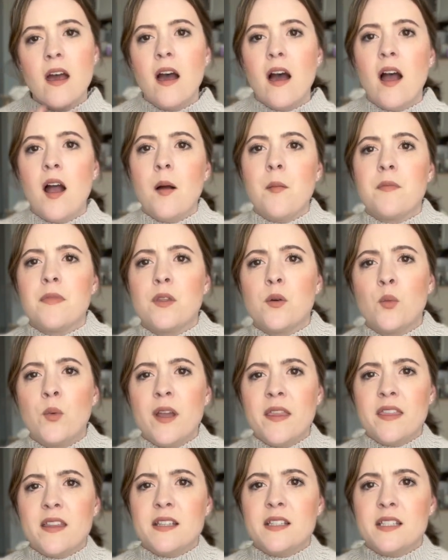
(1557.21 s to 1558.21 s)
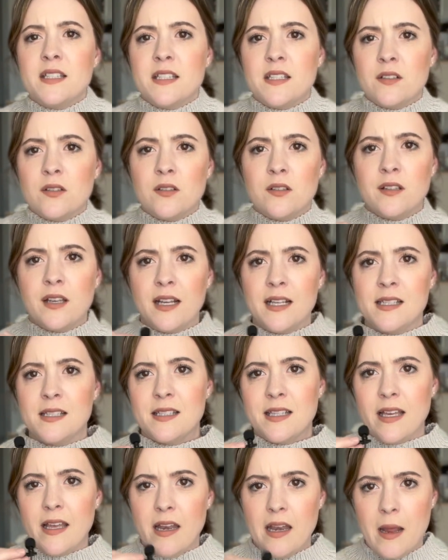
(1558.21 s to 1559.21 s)
The width, it's still nice
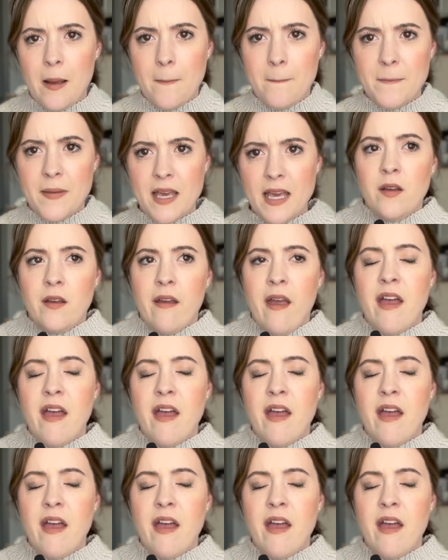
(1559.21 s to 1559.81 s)
and big.